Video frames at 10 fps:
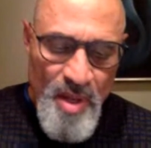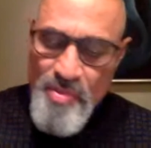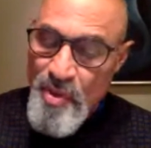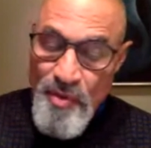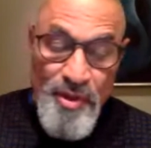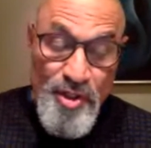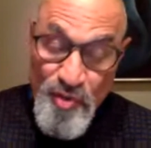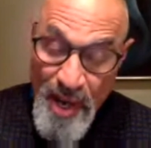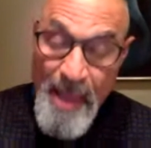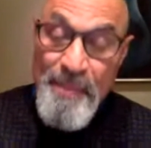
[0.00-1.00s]
Though the
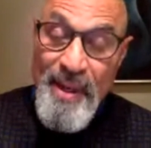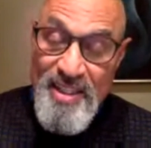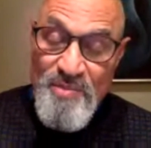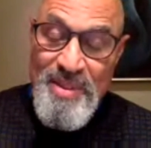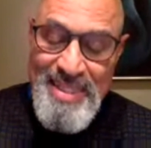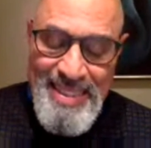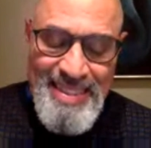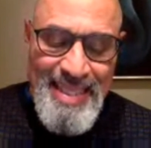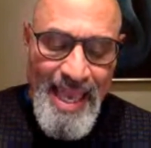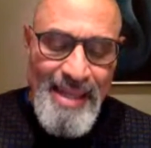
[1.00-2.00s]
trap has been
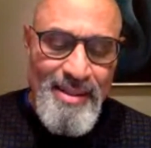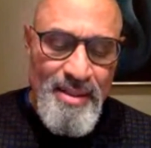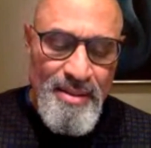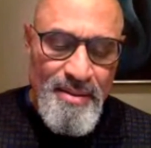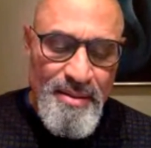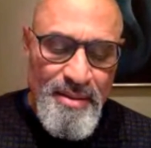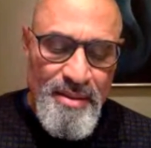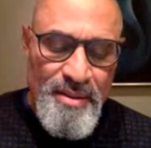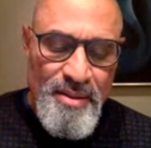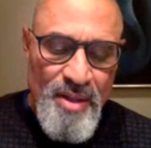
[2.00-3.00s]
set,
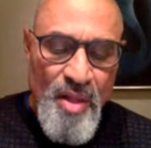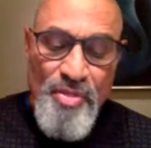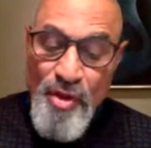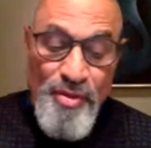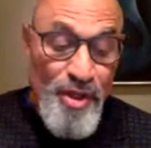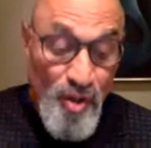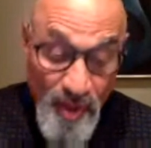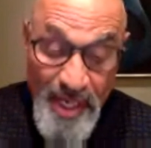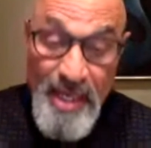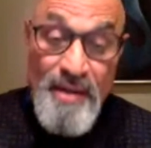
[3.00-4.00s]
though the
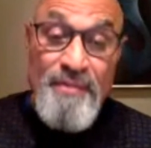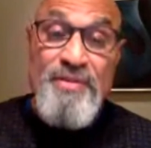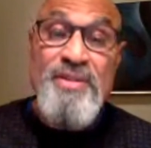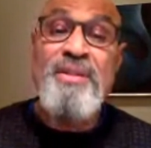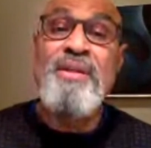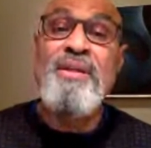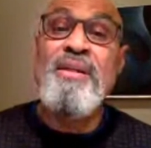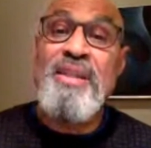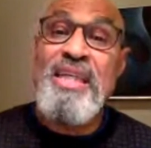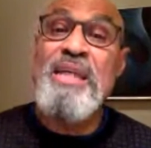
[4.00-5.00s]
graves
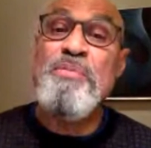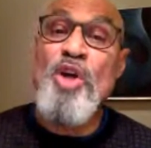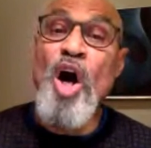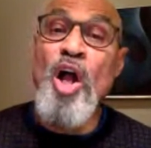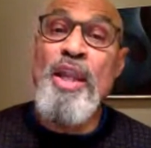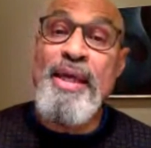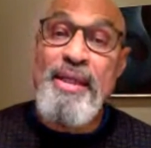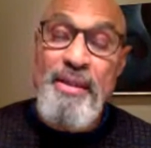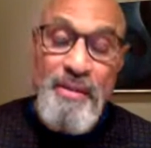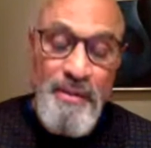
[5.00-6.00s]
keep calling,
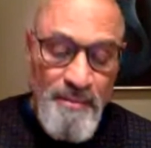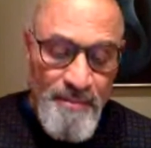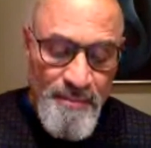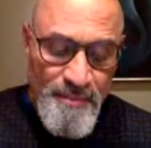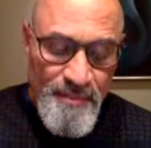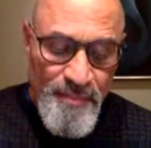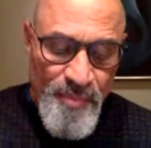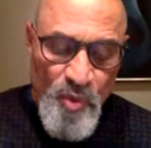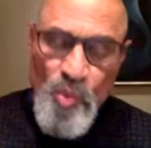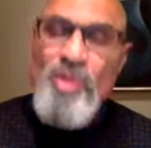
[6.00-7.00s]

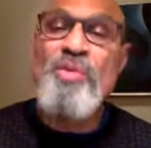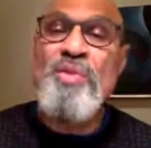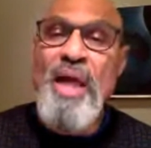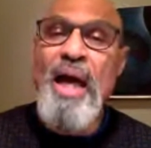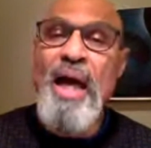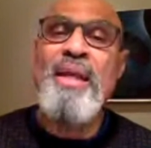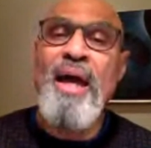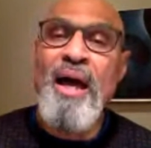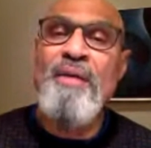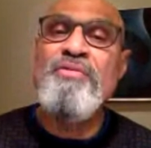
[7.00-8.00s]
we do not
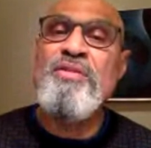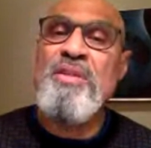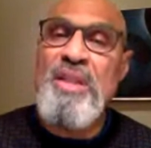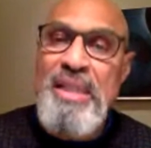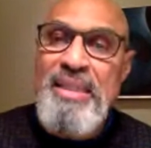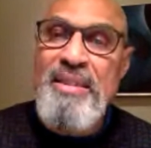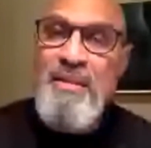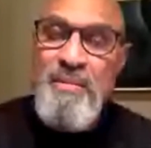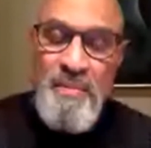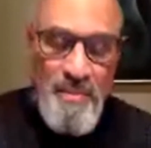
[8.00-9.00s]
have to listen.